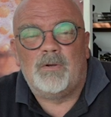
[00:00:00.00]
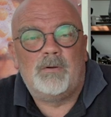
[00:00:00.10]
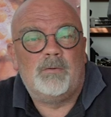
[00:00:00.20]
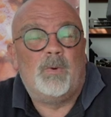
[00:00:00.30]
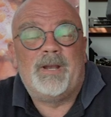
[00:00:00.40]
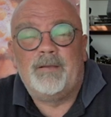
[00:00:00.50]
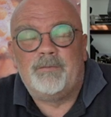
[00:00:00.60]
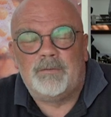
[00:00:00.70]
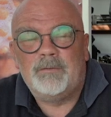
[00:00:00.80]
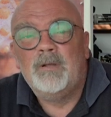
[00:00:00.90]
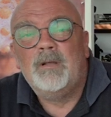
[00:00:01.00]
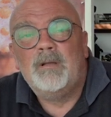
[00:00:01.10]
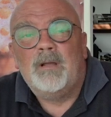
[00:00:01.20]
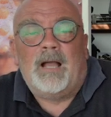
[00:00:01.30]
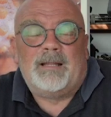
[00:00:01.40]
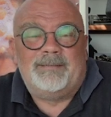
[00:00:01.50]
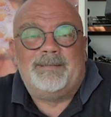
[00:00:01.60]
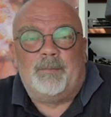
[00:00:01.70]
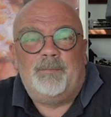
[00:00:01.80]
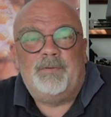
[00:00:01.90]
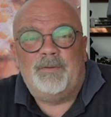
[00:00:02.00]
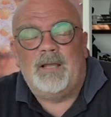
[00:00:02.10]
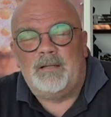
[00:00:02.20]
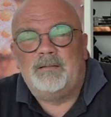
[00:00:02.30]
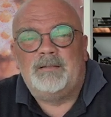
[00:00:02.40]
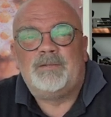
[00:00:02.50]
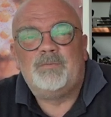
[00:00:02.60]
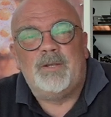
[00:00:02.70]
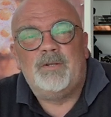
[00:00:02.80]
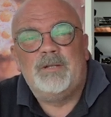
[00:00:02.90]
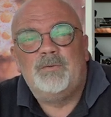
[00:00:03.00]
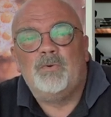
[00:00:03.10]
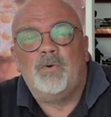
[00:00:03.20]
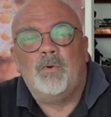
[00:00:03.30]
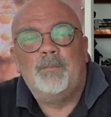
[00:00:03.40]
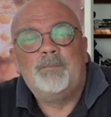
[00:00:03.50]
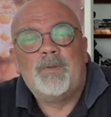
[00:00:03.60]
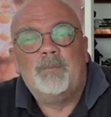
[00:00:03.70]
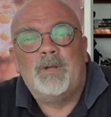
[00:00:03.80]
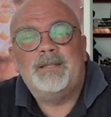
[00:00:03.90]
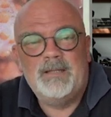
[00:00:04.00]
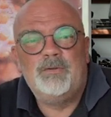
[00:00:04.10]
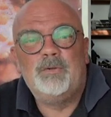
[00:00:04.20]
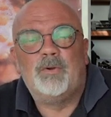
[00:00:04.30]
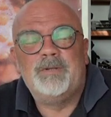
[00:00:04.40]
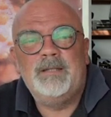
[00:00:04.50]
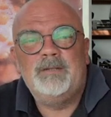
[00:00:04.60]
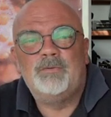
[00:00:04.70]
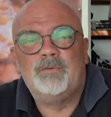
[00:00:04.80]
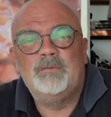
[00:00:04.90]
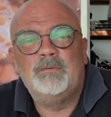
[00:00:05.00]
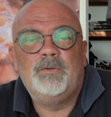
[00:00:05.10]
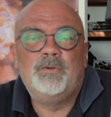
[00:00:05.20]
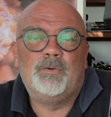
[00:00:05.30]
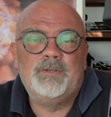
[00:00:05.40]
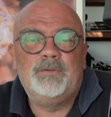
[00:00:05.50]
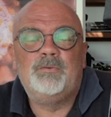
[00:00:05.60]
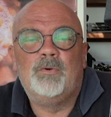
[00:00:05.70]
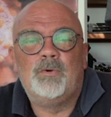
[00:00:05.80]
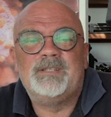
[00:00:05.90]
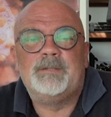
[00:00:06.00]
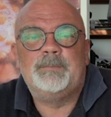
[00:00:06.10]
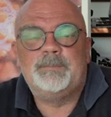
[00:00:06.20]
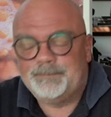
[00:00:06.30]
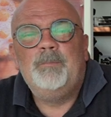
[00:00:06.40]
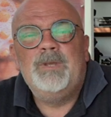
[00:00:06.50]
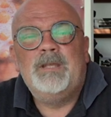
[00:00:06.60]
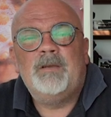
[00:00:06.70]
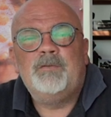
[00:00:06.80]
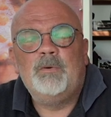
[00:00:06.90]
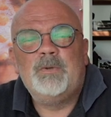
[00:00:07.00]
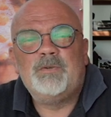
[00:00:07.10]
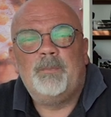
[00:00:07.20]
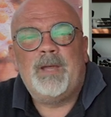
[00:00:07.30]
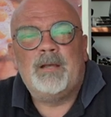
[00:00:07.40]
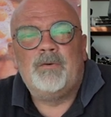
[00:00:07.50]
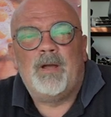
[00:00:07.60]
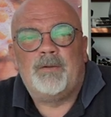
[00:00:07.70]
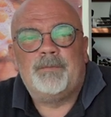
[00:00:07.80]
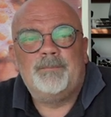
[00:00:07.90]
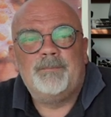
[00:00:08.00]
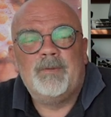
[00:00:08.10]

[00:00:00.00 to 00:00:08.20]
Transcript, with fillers: or whatever at depth, and that's where you need to go. But if you don't need to, you don't need to go deep. Be careful with your background.